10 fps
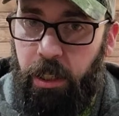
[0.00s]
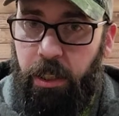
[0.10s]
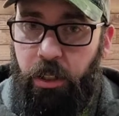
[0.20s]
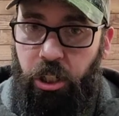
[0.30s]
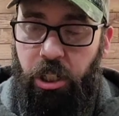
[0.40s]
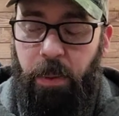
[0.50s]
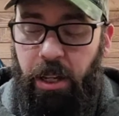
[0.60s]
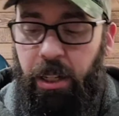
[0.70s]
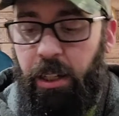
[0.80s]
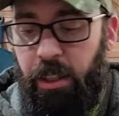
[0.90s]
than just
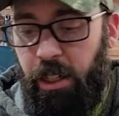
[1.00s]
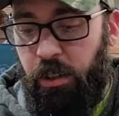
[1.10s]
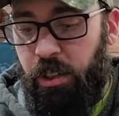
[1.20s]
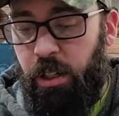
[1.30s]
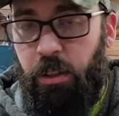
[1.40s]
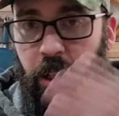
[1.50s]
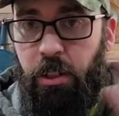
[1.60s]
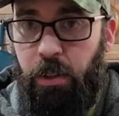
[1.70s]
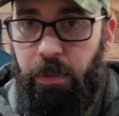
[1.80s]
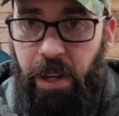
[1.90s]
about anything else there. It's
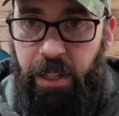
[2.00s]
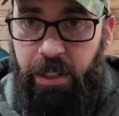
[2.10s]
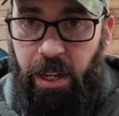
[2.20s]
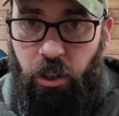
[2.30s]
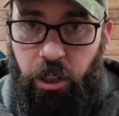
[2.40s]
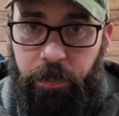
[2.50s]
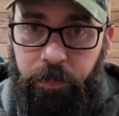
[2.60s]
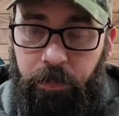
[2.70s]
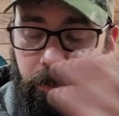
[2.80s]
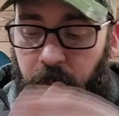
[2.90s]
also a fast action,
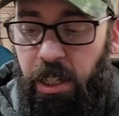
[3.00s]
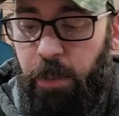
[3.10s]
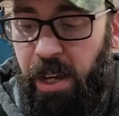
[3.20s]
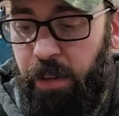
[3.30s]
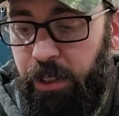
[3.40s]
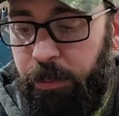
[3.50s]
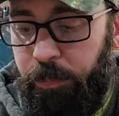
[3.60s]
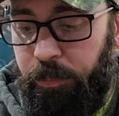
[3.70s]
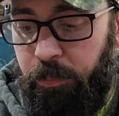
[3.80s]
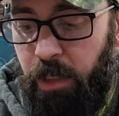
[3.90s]
medium heavy,
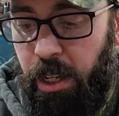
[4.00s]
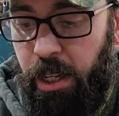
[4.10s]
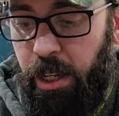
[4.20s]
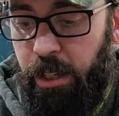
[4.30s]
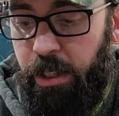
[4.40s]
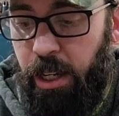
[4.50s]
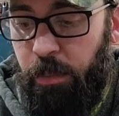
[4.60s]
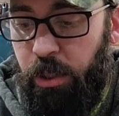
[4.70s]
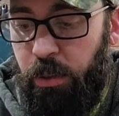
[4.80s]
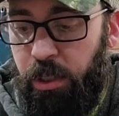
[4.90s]
and
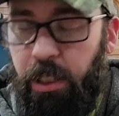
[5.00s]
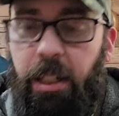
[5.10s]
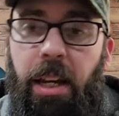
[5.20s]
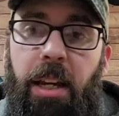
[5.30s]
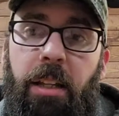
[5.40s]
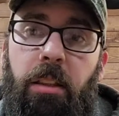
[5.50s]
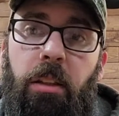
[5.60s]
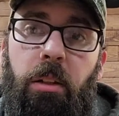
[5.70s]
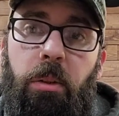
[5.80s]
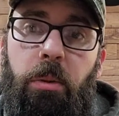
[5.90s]
I'm using a
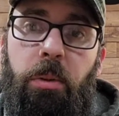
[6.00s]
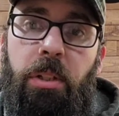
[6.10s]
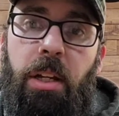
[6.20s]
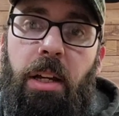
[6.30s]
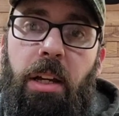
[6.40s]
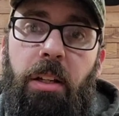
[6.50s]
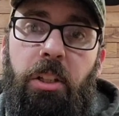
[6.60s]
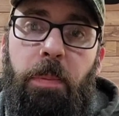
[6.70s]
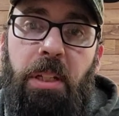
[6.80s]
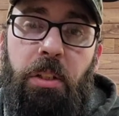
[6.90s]
Lew's
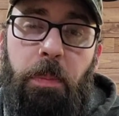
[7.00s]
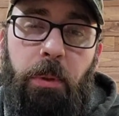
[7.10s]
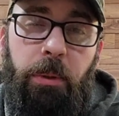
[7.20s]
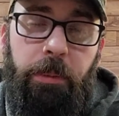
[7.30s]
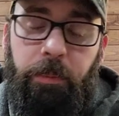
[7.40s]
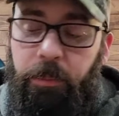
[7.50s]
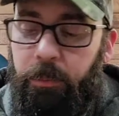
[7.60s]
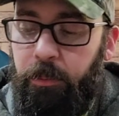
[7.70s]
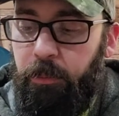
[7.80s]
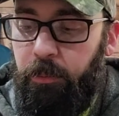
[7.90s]
speed spool,
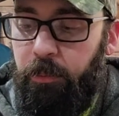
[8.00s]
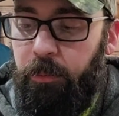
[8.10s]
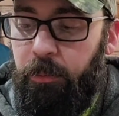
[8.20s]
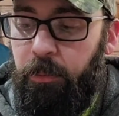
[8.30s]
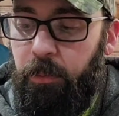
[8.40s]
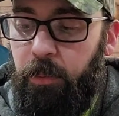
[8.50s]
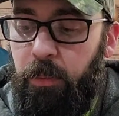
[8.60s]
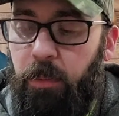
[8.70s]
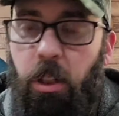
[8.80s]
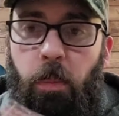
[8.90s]

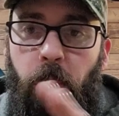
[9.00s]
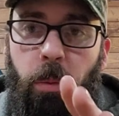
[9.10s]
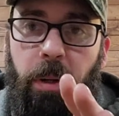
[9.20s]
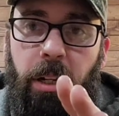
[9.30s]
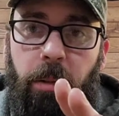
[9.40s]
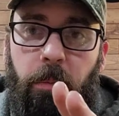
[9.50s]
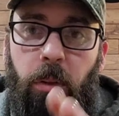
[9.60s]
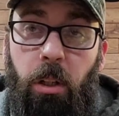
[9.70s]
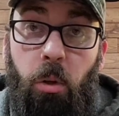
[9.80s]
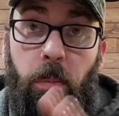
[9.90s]
low
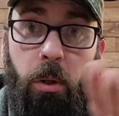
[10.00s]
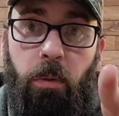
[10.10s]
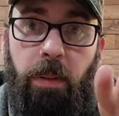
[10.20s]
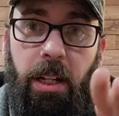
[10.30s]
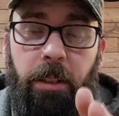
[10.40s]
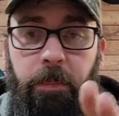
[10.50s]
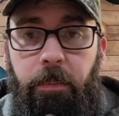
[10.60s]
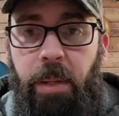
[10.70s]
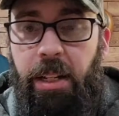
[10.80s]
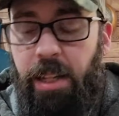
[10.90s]
profile
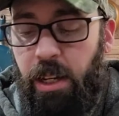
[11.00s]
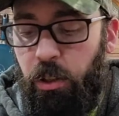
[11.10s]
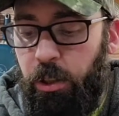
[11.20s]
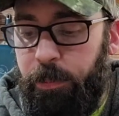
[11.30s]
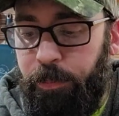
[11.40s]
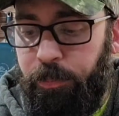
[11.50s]
bait caster.